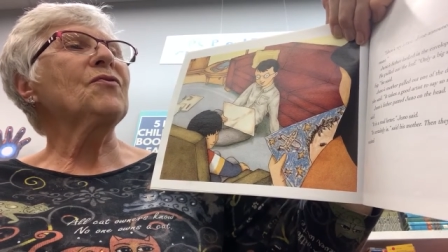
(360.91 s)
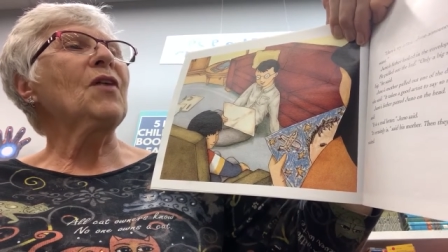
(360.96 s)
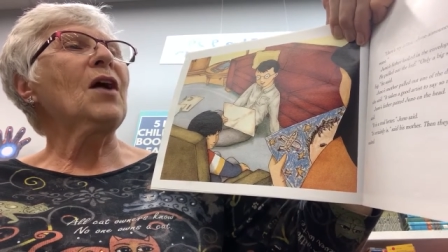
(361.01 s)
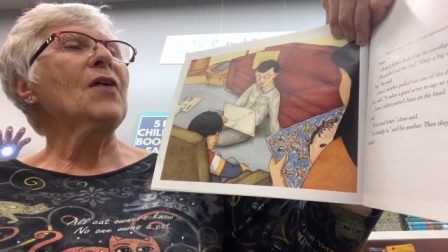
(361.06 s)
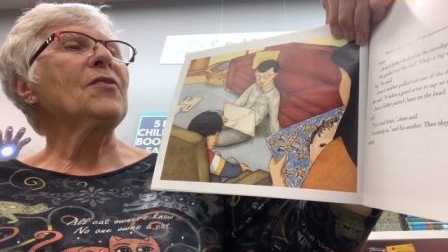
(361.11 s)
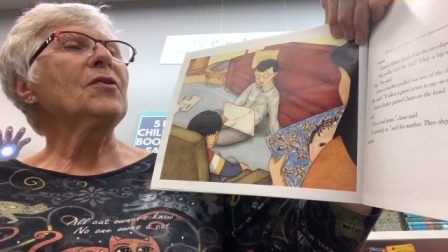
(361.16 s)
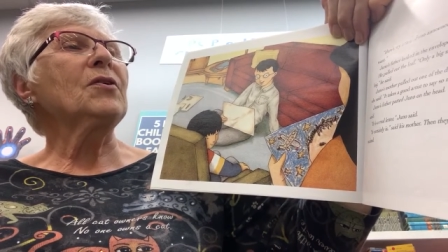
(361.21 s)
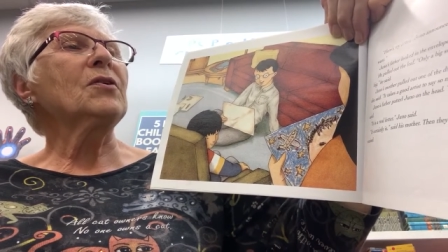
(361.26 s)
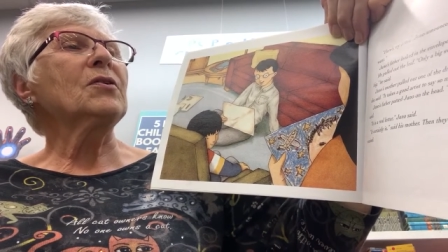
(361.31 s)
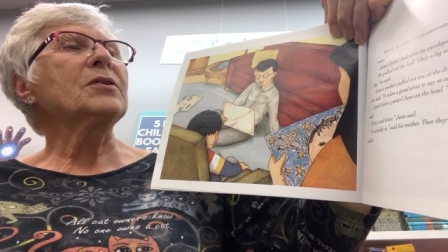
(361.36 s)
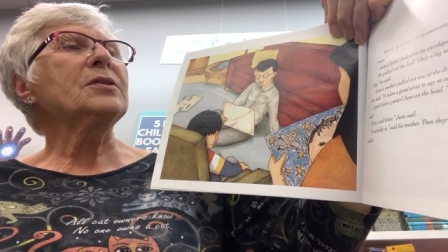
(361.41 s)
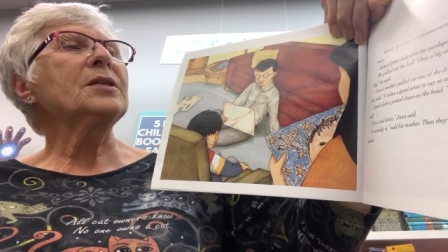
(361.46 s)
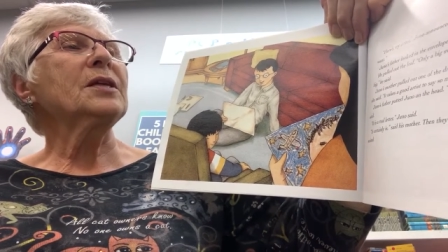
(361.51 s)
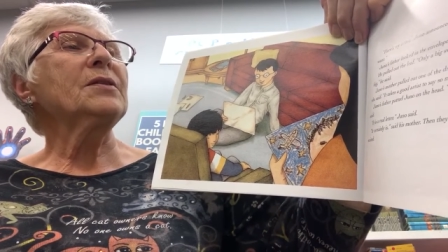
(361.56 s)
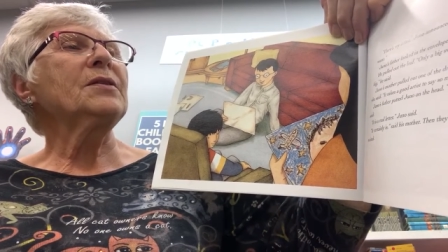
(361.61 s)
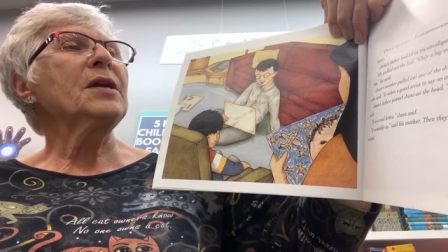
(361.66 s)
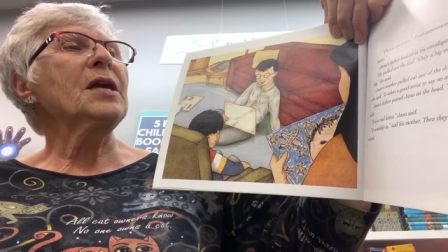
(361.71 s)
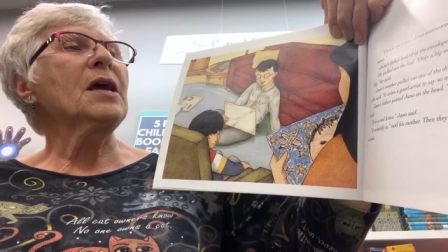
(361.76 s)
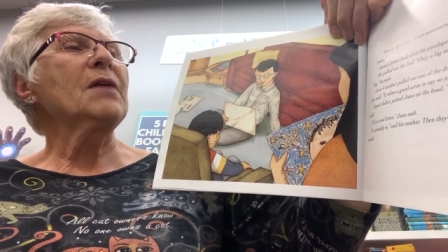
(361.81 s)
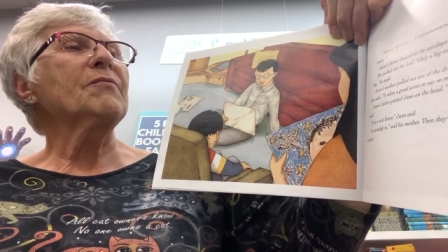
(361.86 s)
father looked
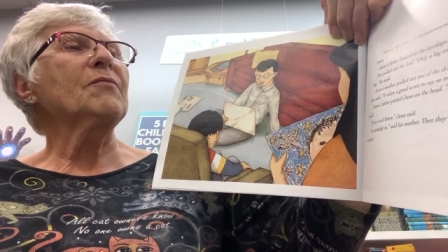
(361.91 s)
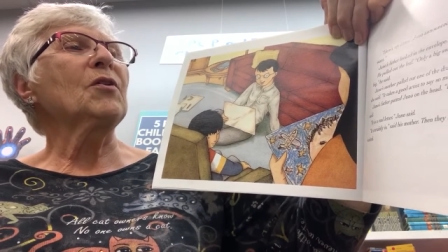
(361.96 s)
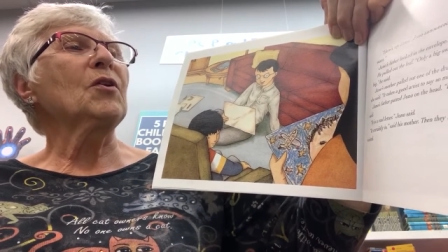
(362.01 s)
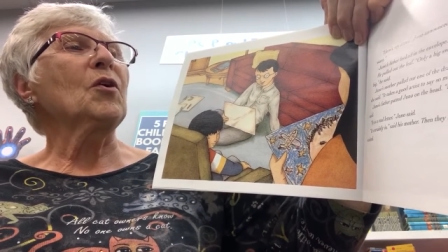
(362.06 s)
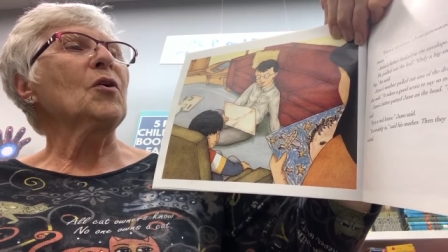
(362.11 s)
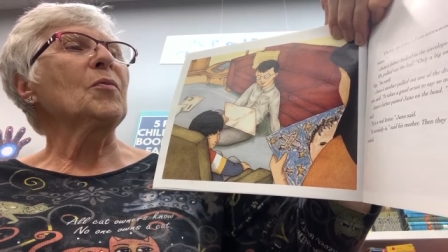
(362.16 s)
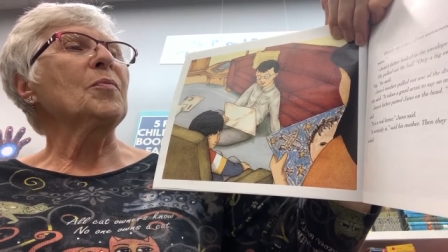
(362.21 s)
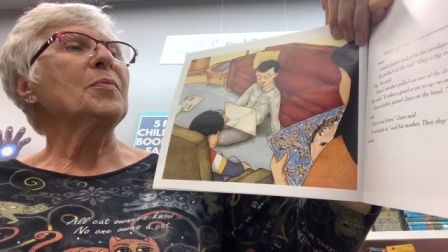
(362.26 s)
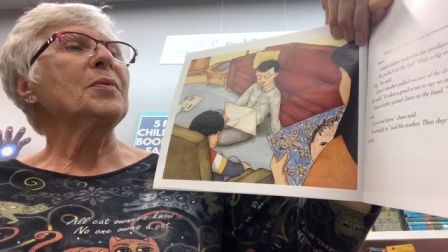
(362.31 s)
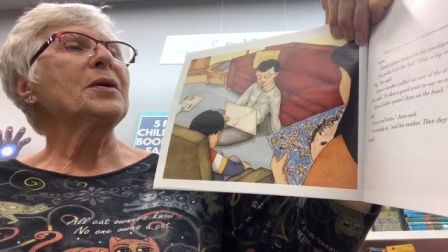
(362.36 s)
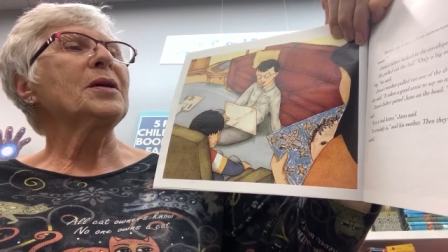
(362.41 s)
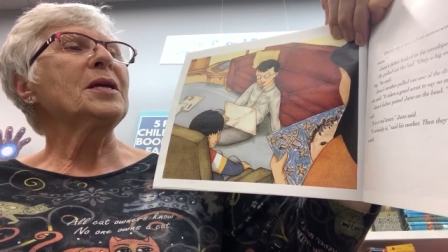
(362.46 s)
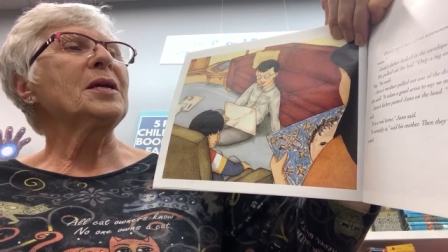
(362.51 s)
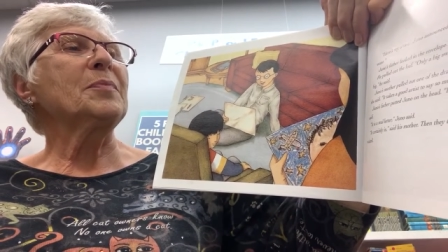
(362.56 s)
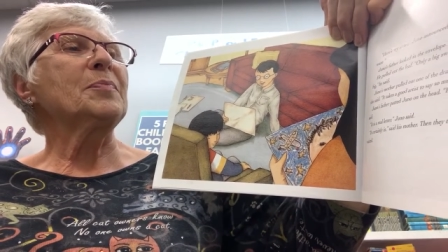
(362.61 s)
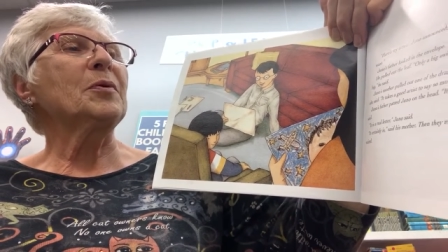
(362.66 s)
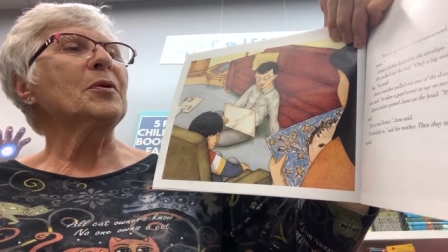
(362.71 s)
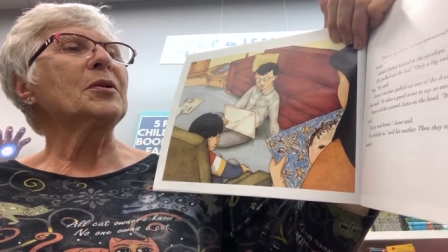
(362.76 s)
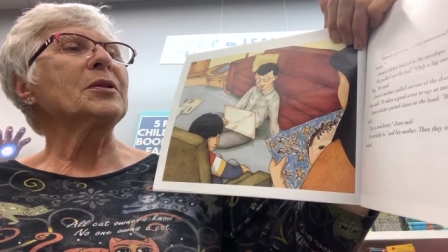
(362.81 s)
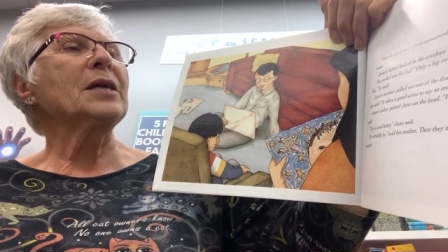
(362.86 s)
in the envelope. He
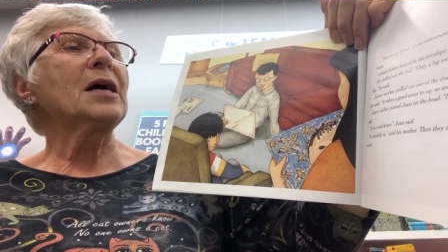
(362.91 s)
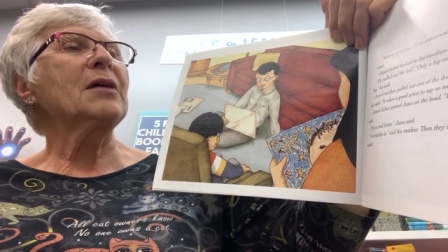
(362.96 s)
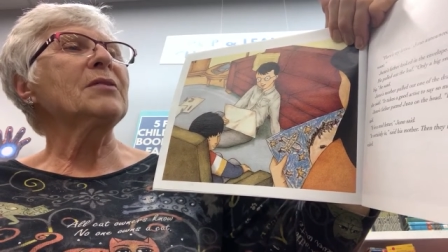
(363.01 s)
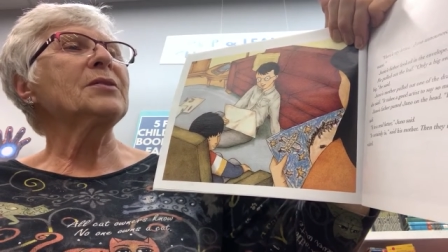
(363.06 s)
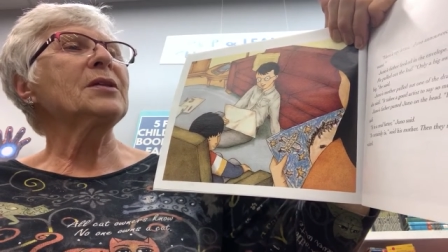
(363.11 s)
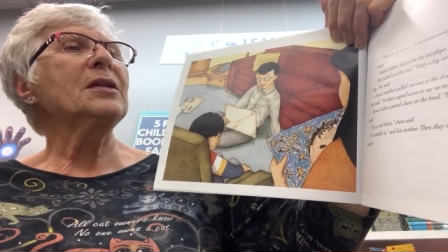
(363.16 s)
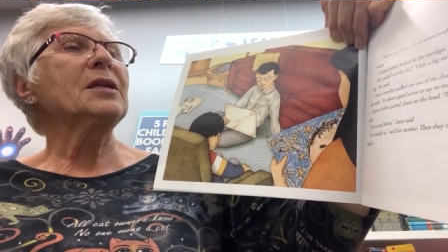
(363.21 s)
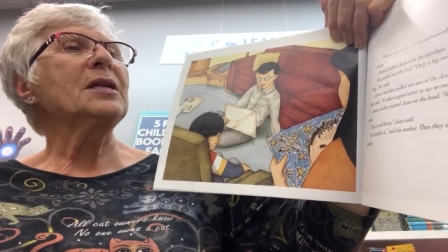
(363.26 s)
pulled out the